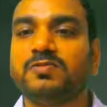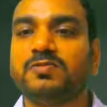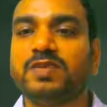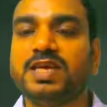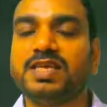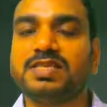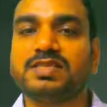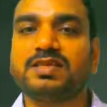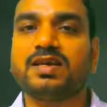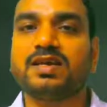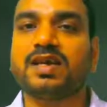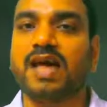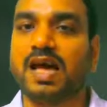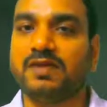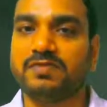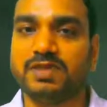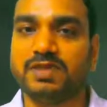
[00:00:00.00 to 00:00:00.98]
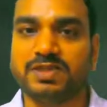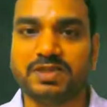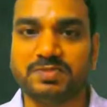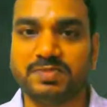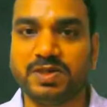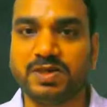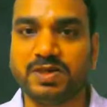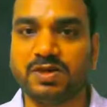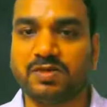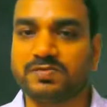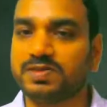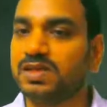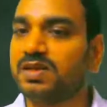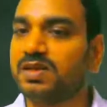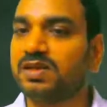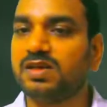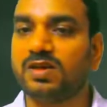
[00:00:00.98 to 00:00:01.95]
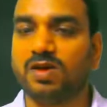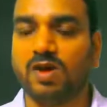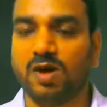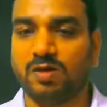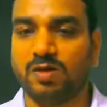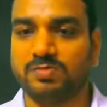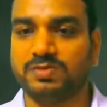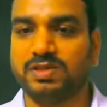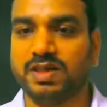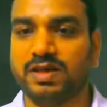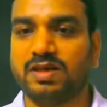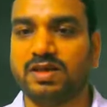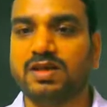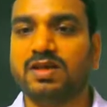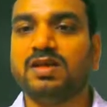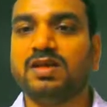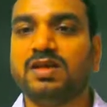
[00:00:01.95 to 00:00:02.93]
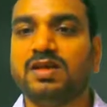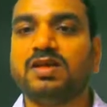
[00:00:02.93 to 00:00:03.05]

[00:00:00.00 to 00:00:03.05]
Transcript: V is the average speed of the object.